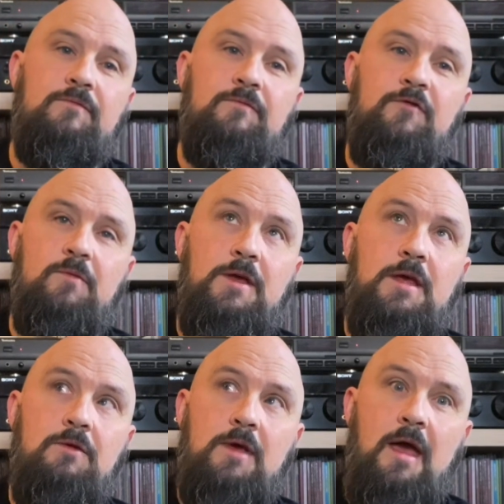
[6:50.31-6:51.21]
from
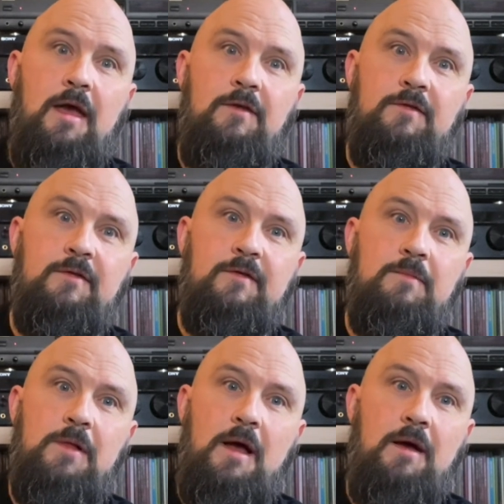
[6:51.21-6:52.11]
a UK
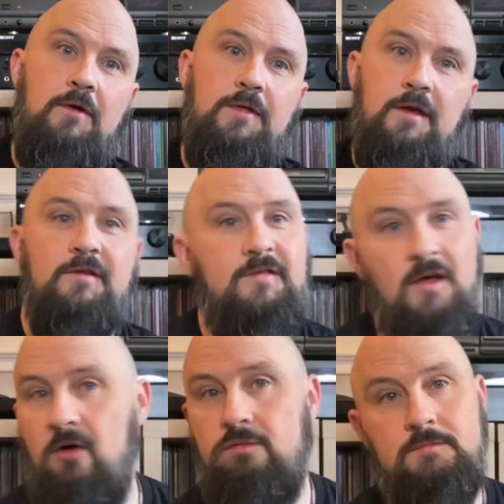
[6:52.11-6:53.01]
supplier, I think.
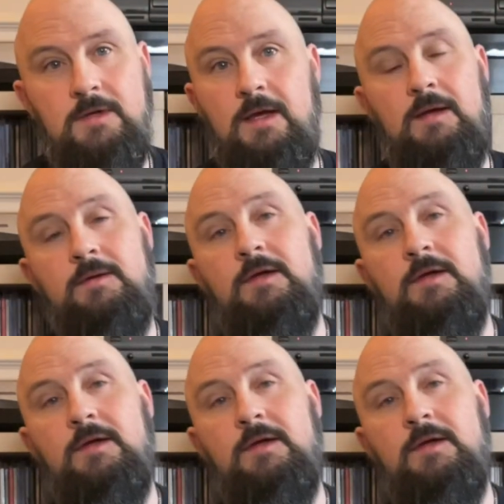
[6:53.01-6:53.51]
So yeah,